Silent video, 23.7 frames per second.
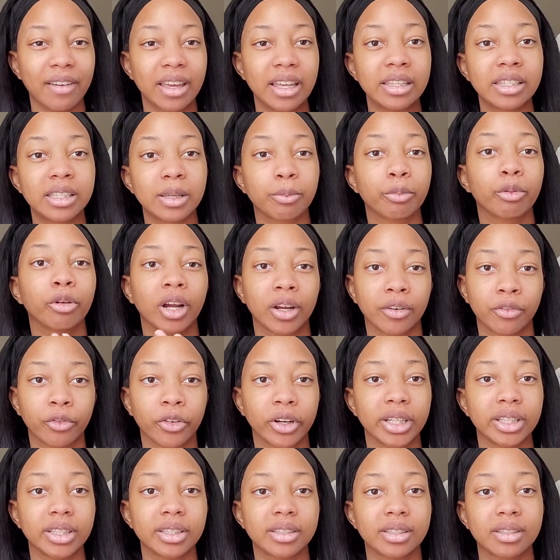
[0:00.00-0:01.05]
It's a
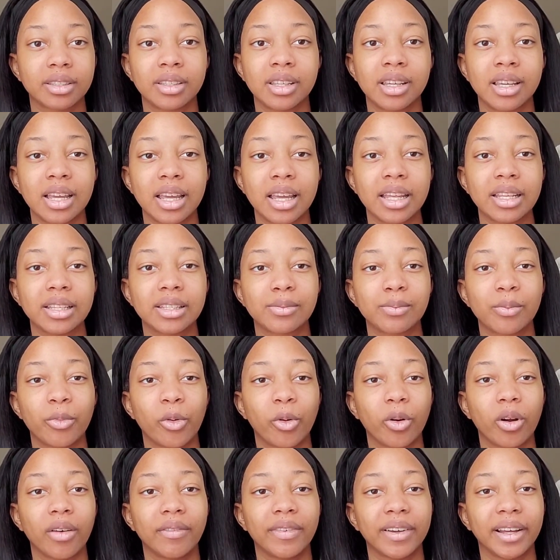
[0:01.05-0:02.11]
preference. It's
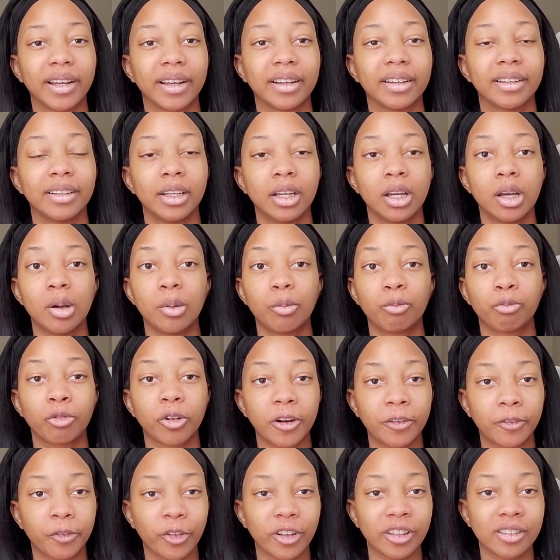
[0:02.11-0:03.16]
more of a
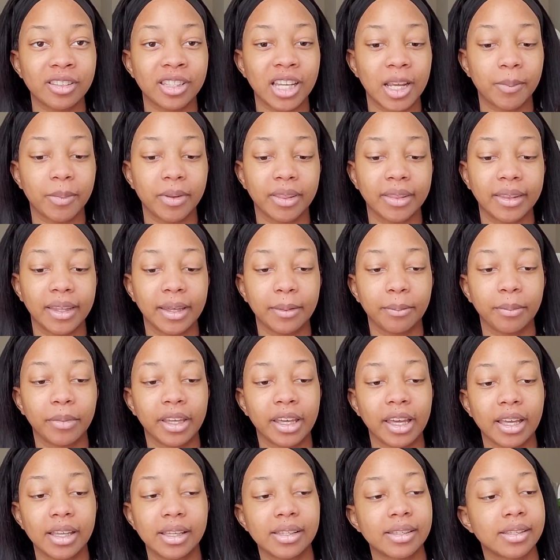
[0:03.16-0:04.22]
preference type of thing,
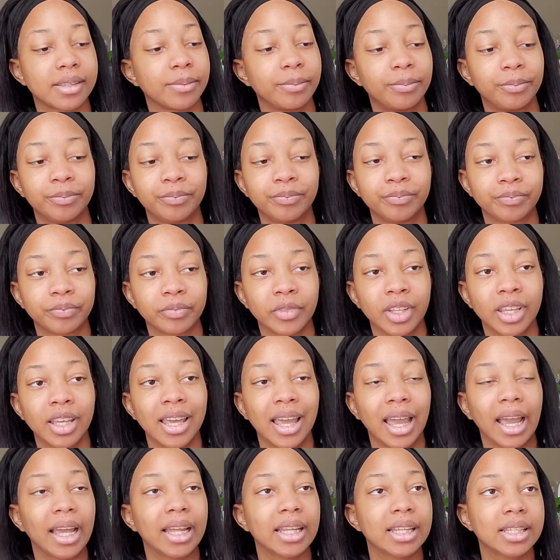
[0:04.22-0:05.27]
because
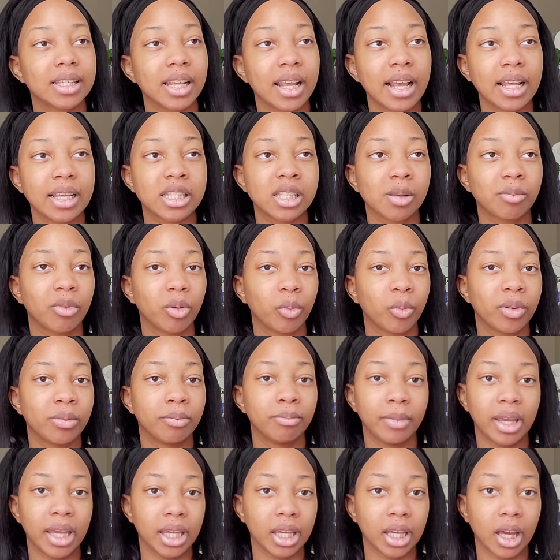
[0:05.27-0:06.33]
it's like someone with
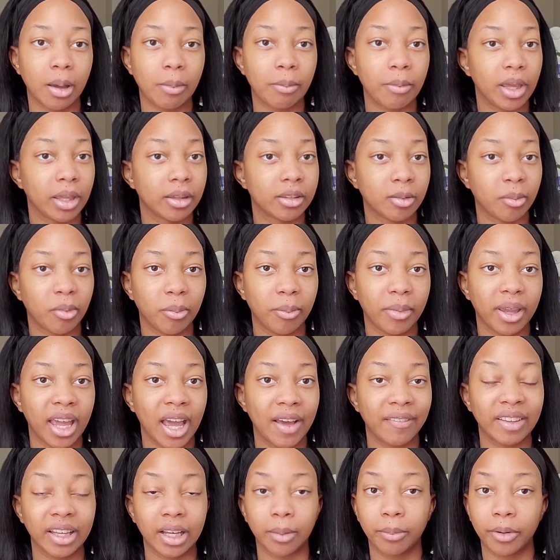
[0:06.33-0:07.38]
makeup. Maybe someone may have
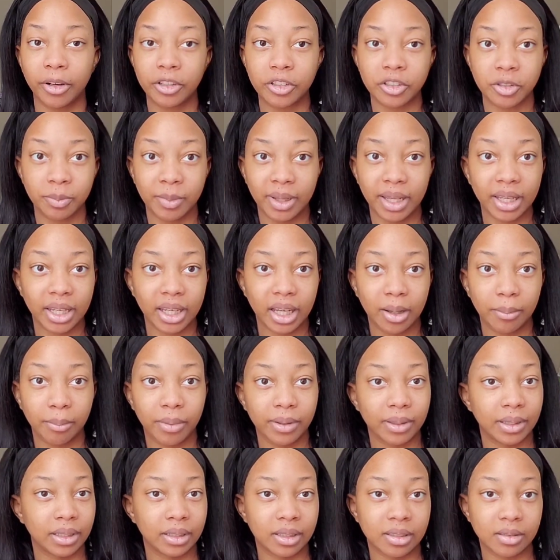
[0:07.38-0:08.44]
like a bunch of makeup, but
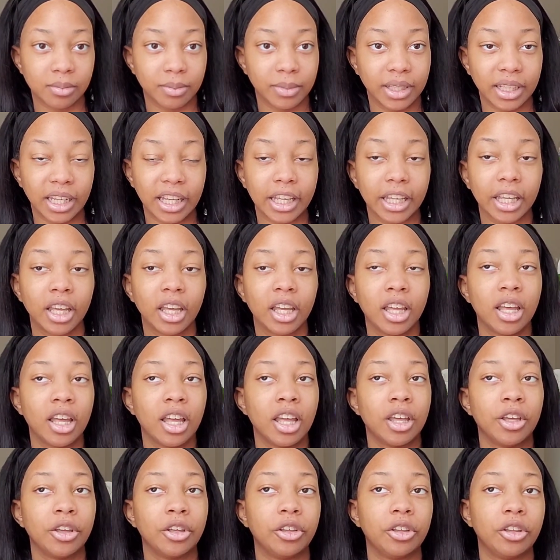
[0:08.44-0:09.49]
that doesn't mean like
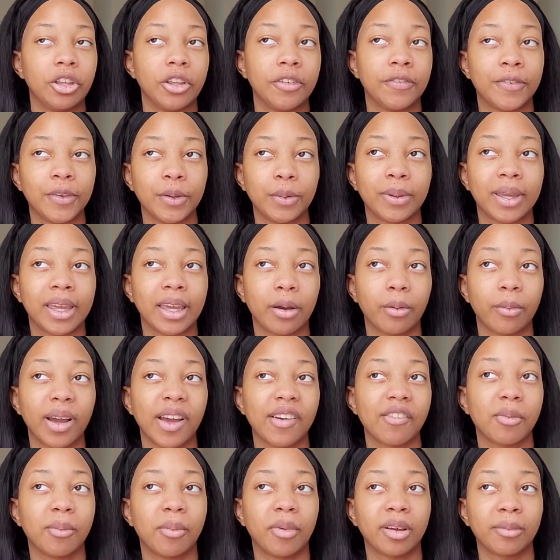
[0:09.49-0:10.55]
if you can't
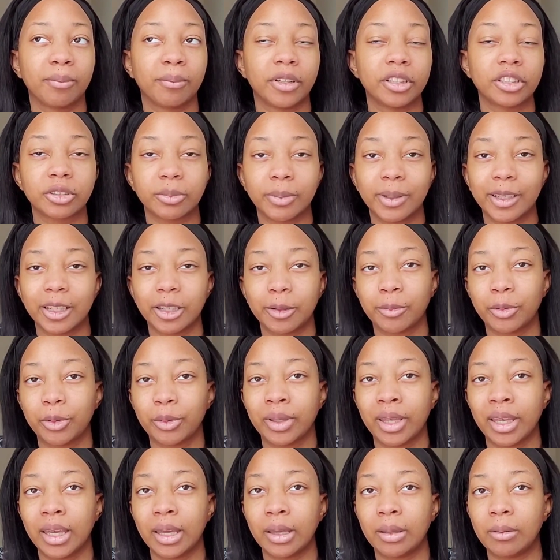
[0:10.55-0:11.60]
have a bunch of makeup, you
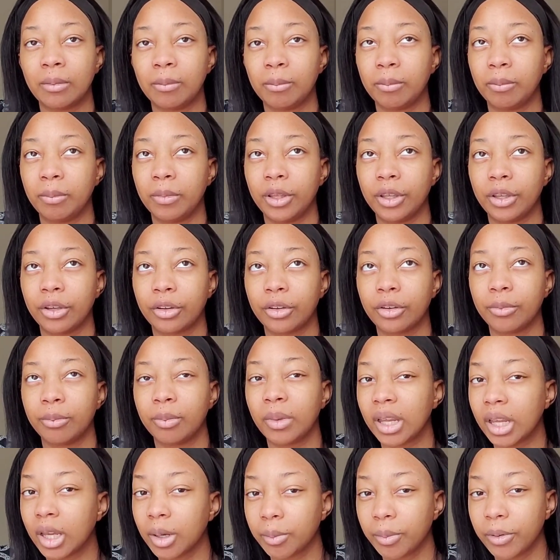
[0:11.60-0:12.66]
can't be a good
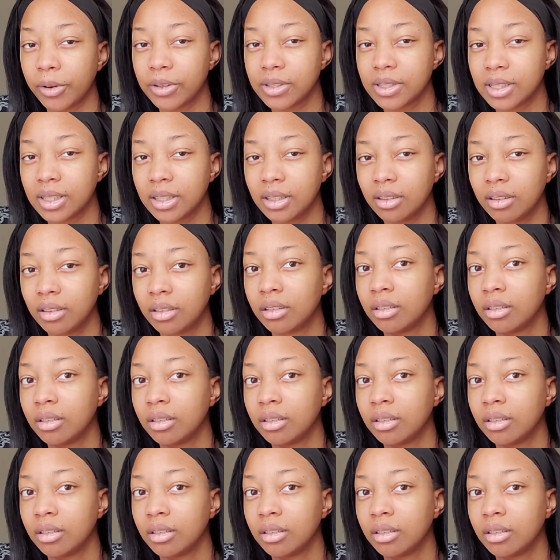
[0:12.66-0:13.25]
makeup person.